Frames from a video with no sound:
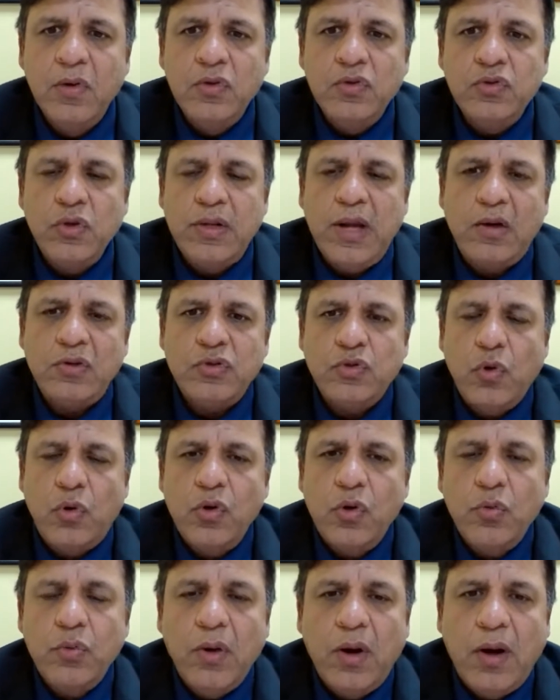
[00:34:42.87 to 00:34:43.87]
So now,
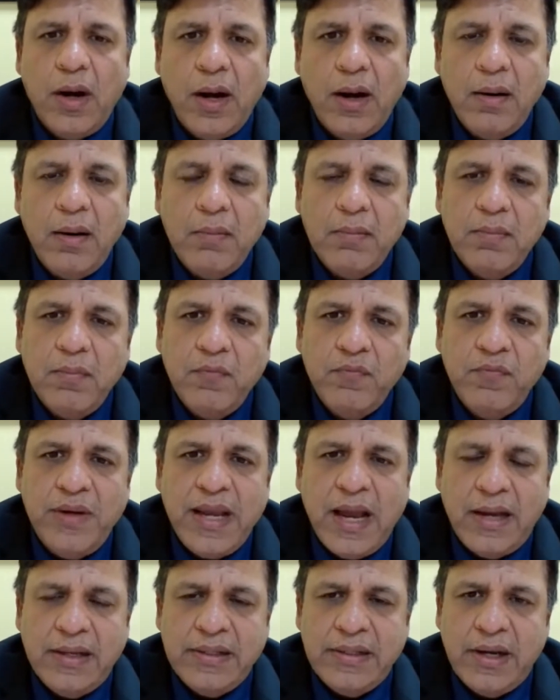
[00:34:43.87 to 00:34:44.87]
Sonu, we
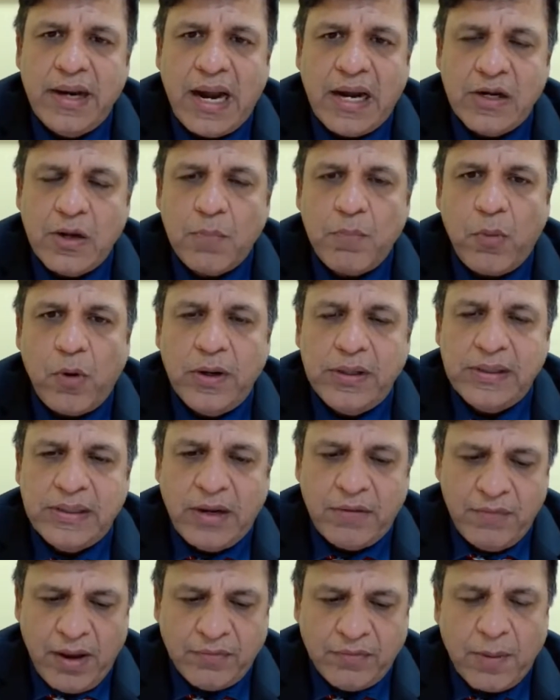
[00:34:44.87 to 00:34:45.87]
are here at a point
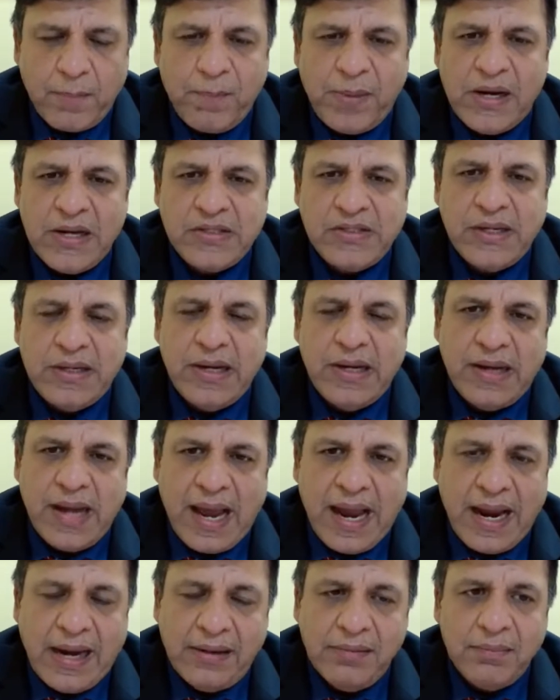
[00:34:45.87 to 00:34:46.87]
that we have the petition in
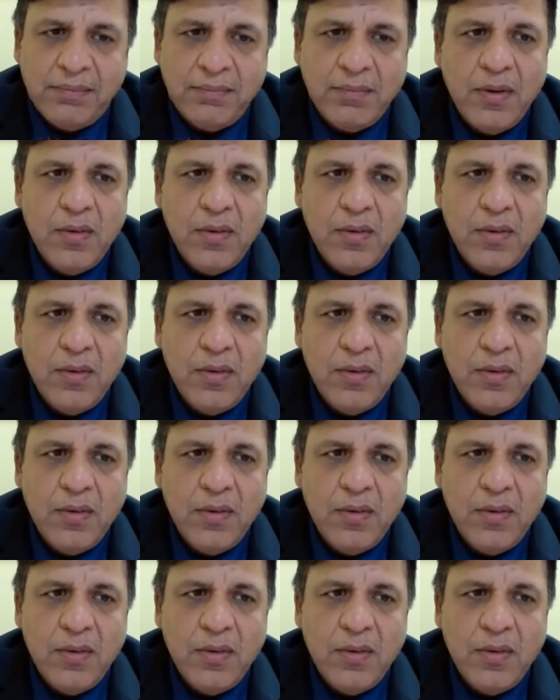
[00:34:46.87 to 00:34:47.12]
our hand.